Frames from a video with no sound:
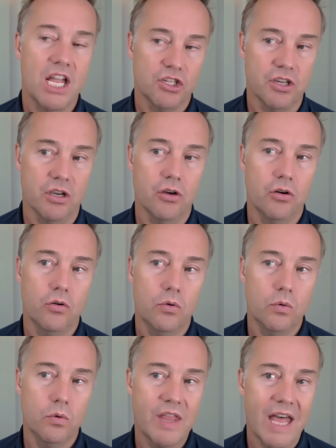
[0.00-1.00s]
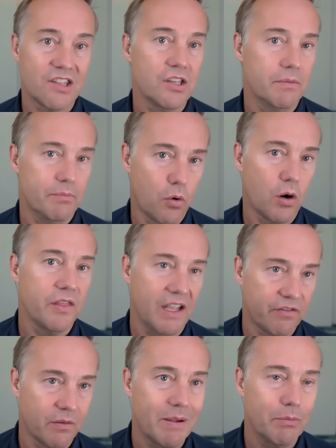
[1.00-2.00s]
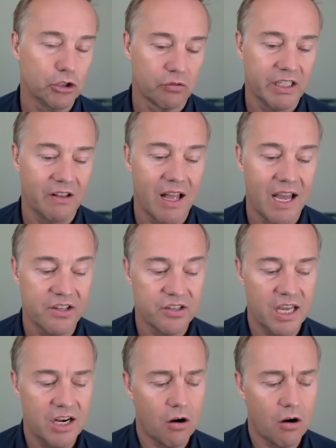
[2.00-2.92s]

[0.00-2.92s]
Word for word: And so that's an important thing for people to realize.